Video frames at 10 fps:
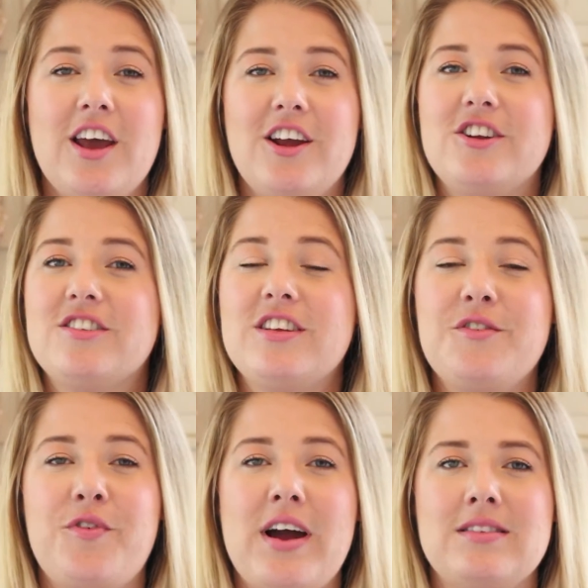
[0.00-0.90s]
You're just going
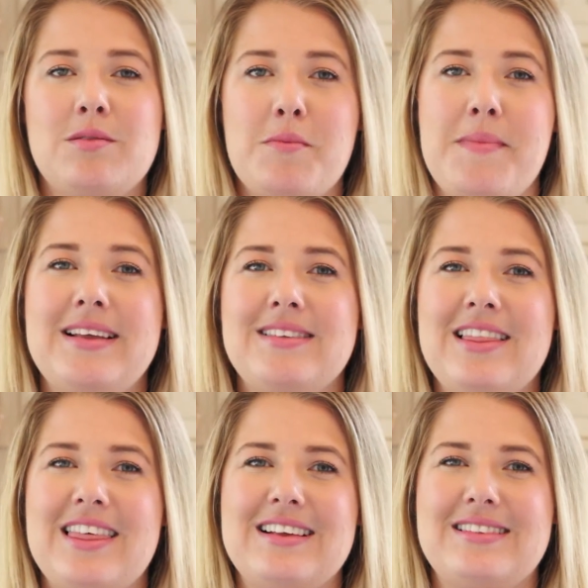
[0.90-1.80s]
to find some
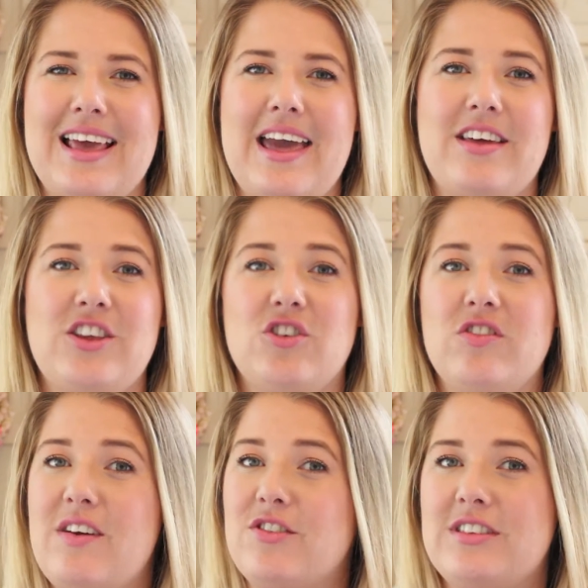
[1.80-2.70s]
amazing things there that you'll
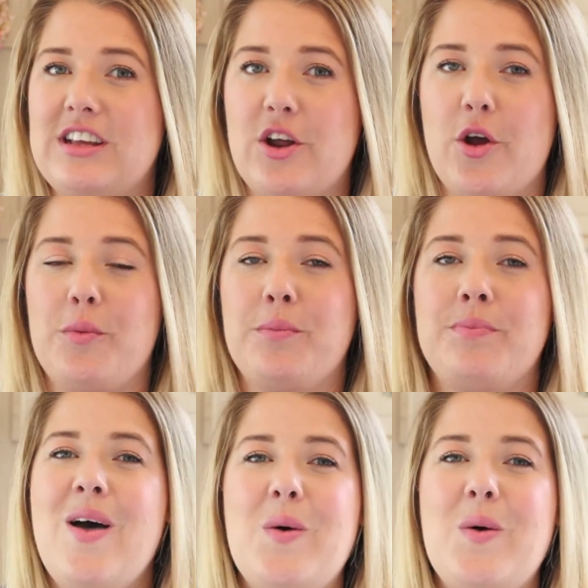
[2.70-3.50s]
never see at home.